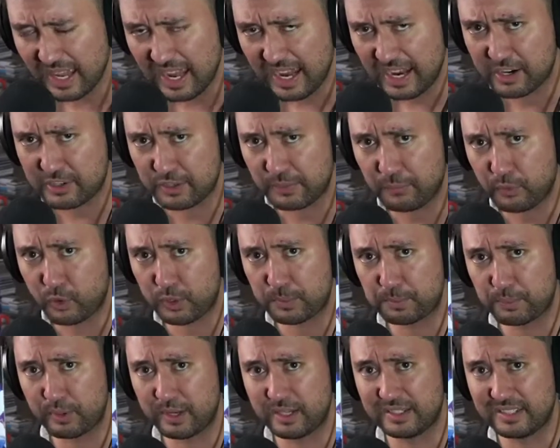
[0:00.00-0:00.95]
Here's the 4th
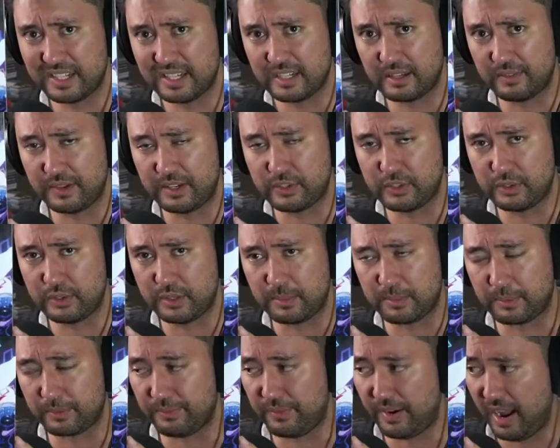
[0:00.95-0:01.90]
printing of issue
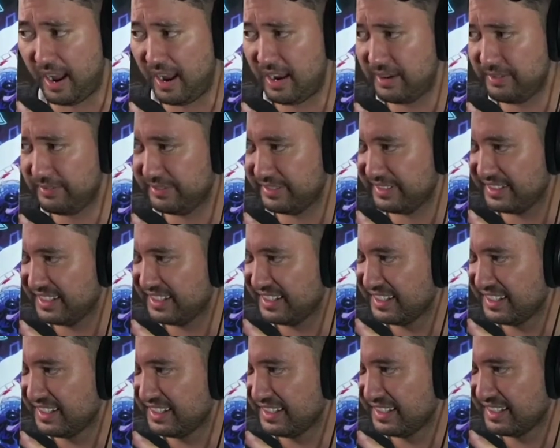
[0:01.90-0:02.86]
number 5.
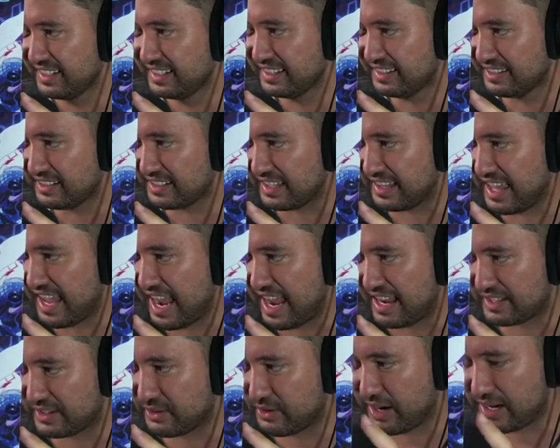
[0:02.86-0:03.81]
Look at
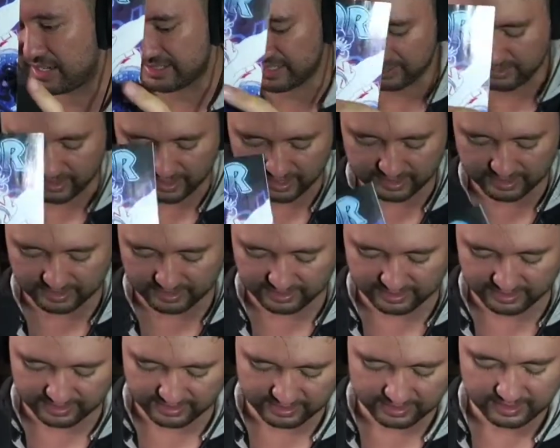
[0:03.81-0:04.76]
that, crazy, right?
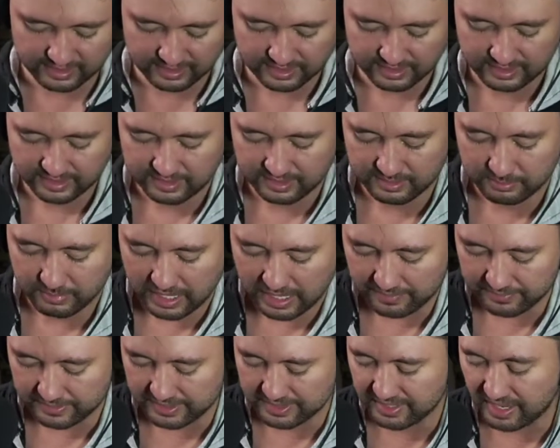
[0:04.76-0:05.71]
Might
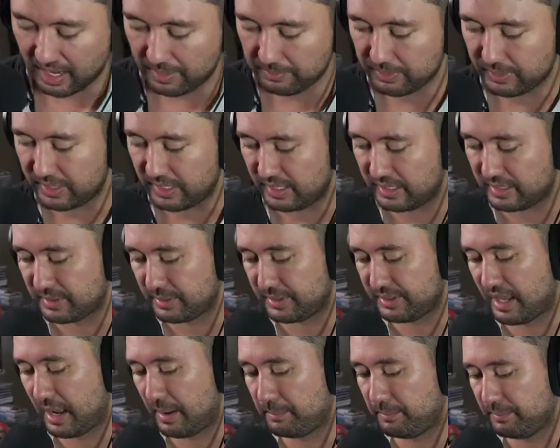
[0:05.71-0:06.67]
have to stop with these,
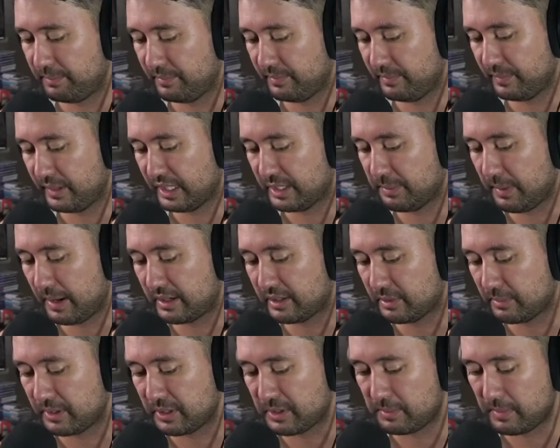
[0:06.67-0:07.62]
stop spending
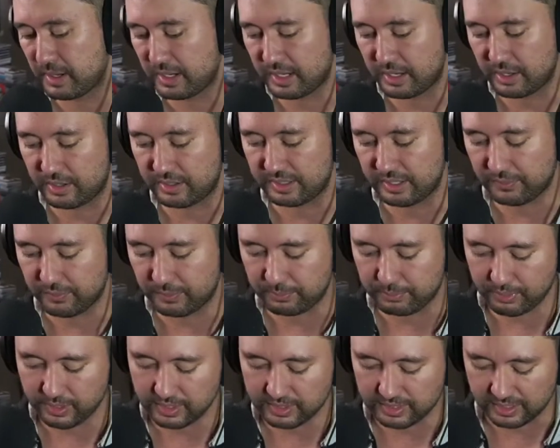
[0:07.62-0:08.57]
so much money on different
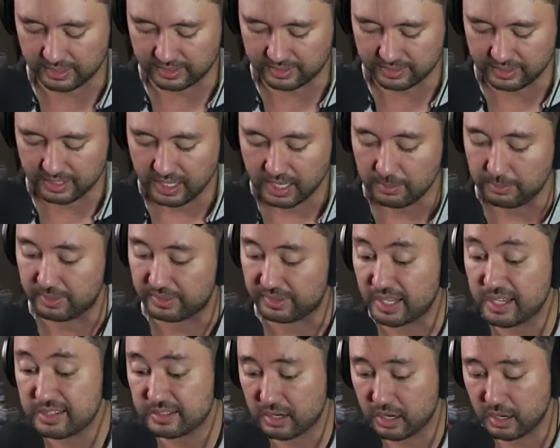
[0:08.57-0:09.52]
printings, but
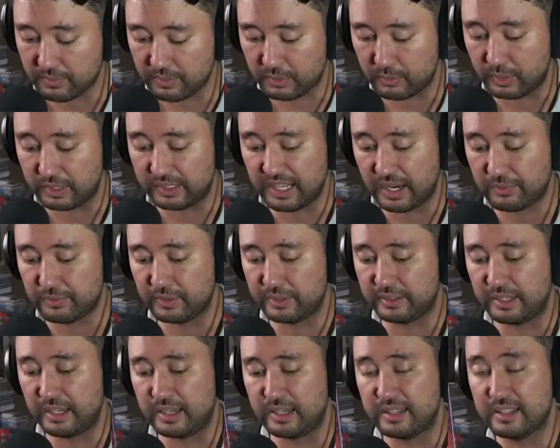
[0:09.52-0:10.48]
this cover we definitely
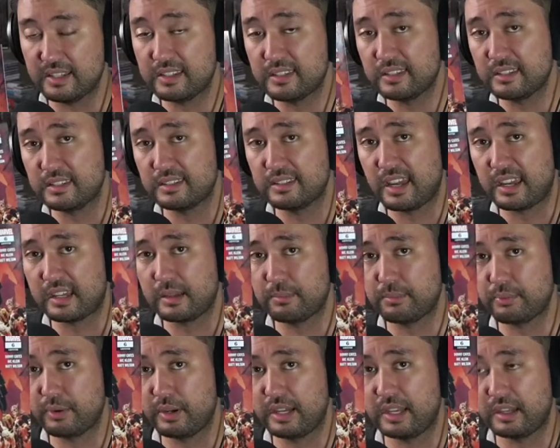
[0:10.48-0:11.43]
needed. This is the 2nd
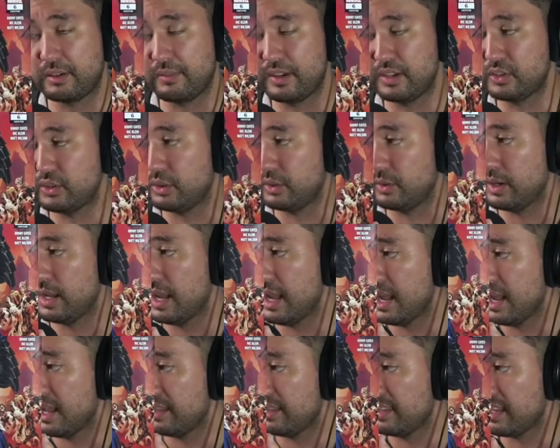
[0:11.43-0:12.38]
printing of issue
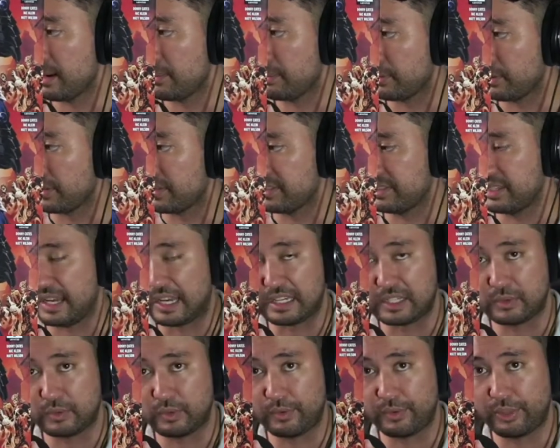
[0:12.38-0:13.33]
number
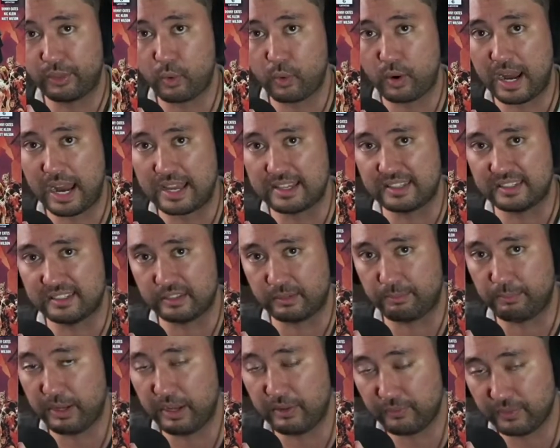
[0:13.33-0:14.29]
6, where Thor has his
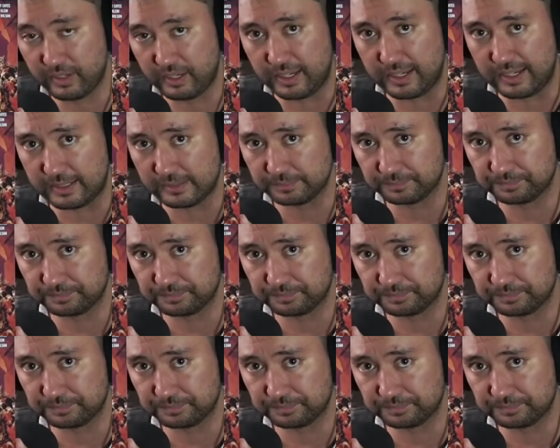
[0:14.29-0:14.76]
epiphany